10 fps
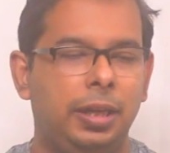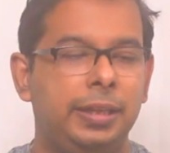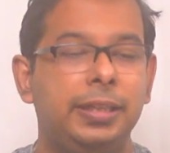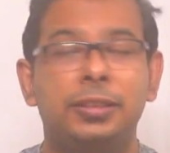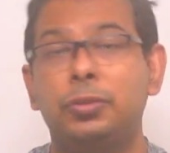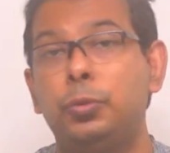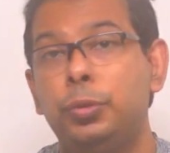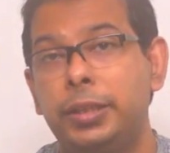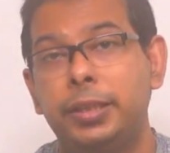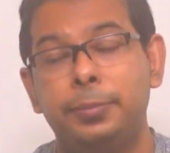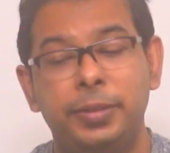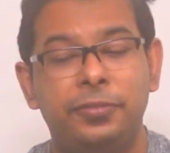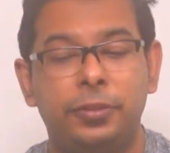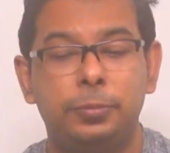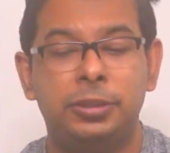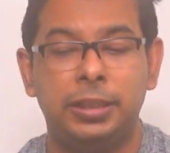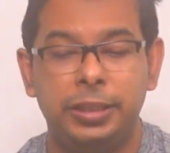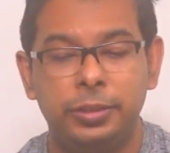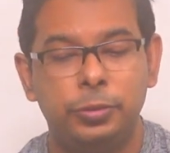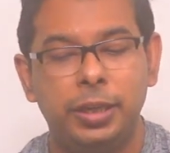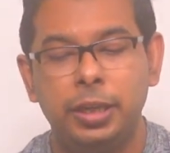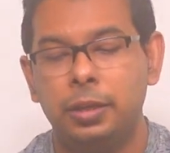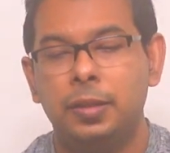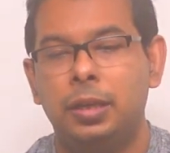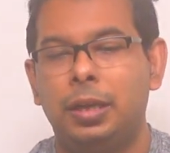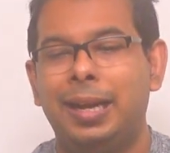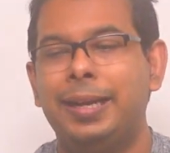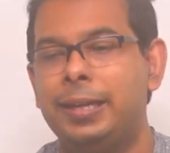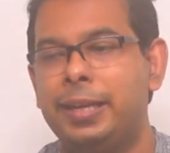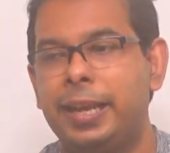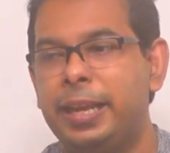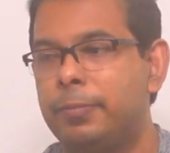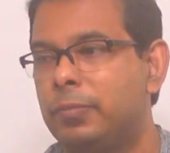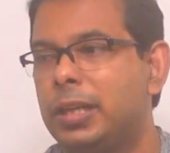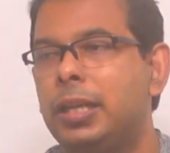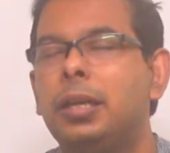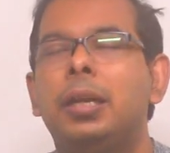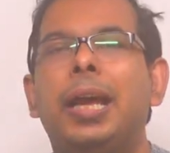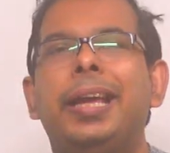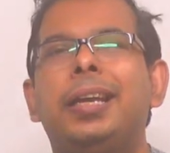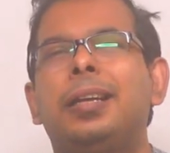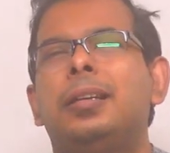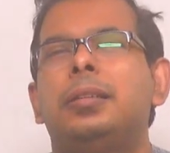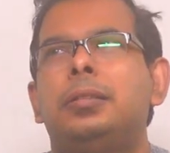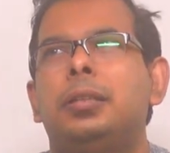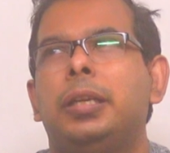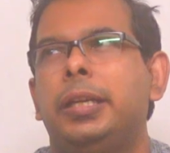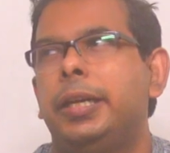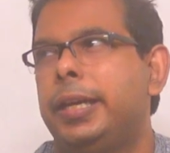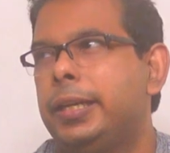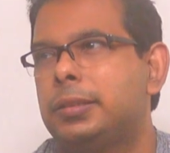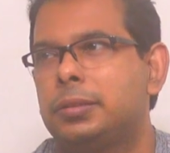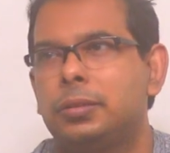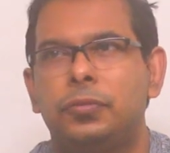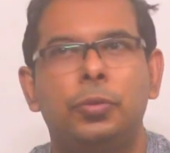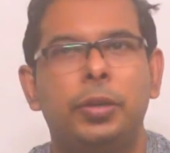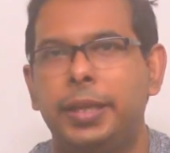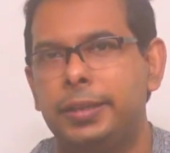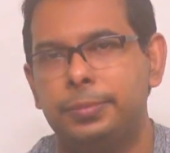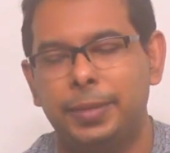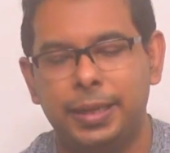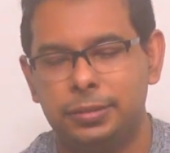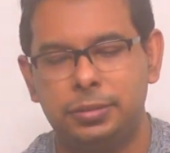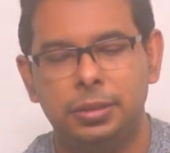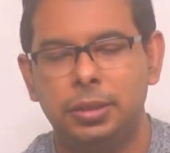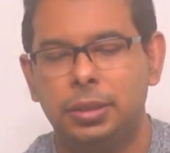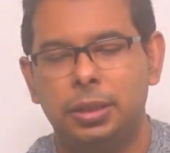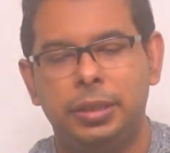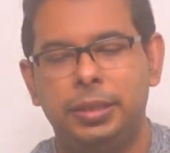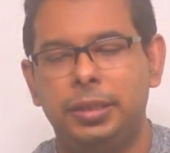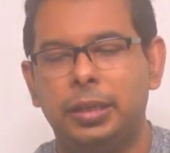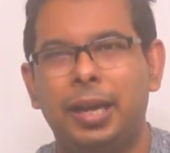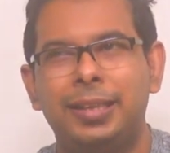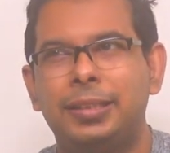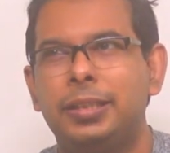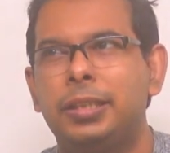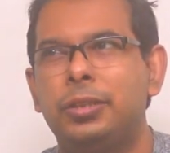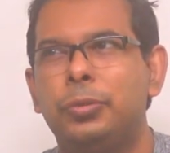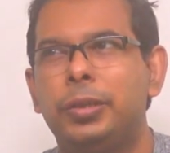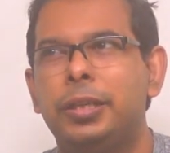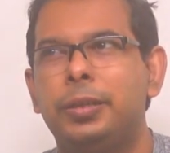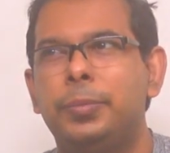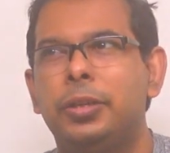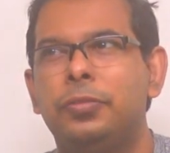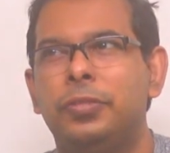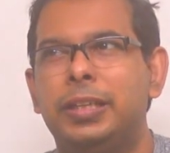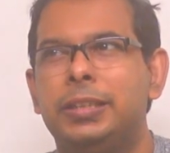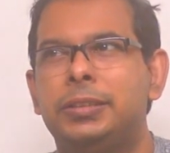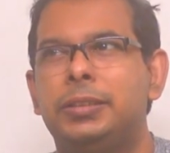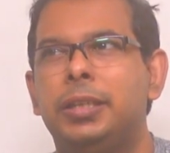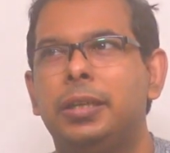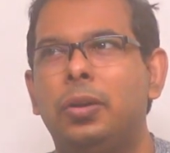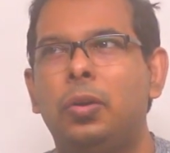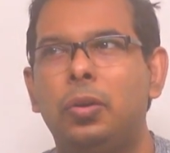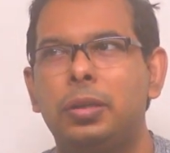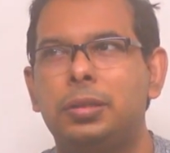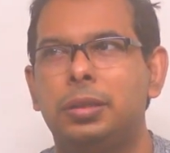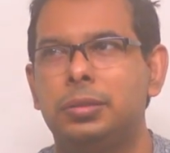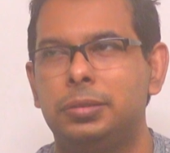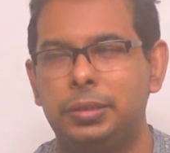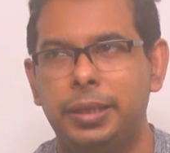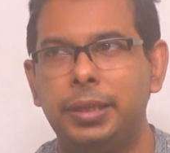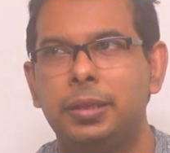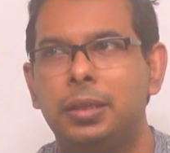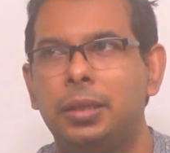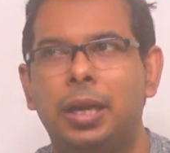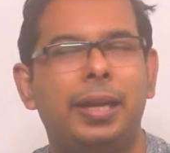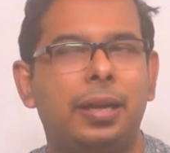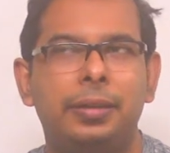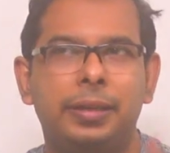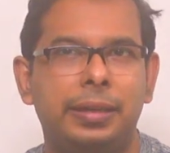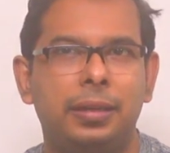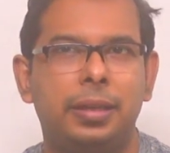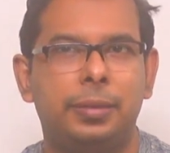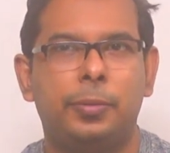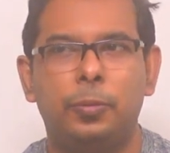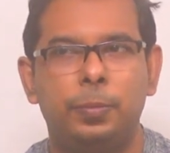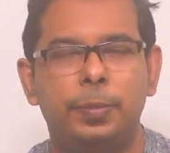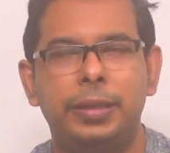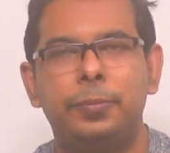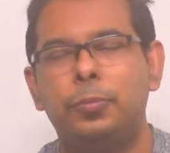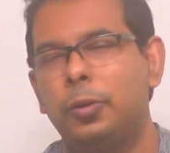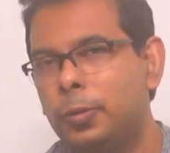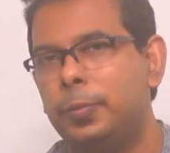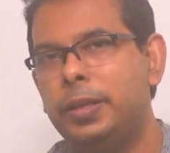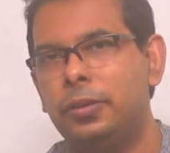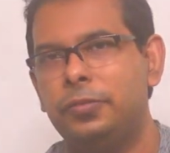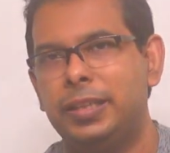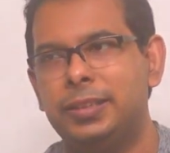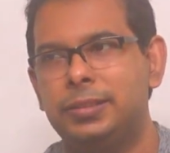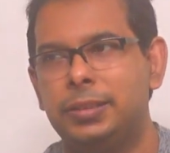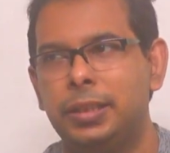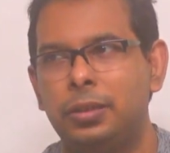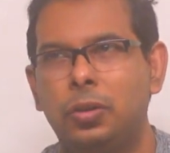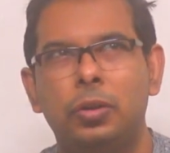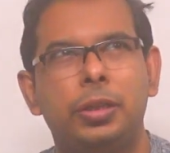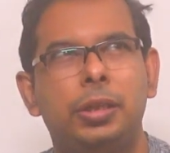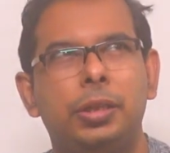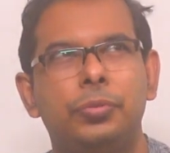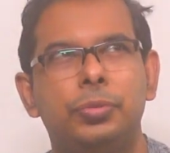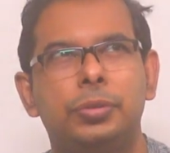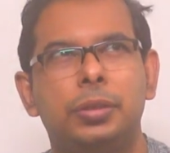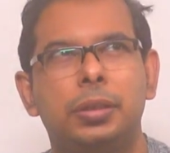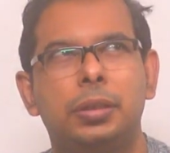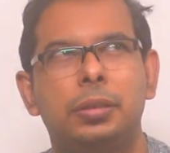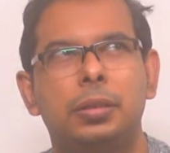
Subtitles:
He has couriered me from Shiliguri, and it came in like 3 days, 4 days max. I think he couriered me on Wednesday or Thursday. I can't recollect, probably on Wednesday or Tuesday.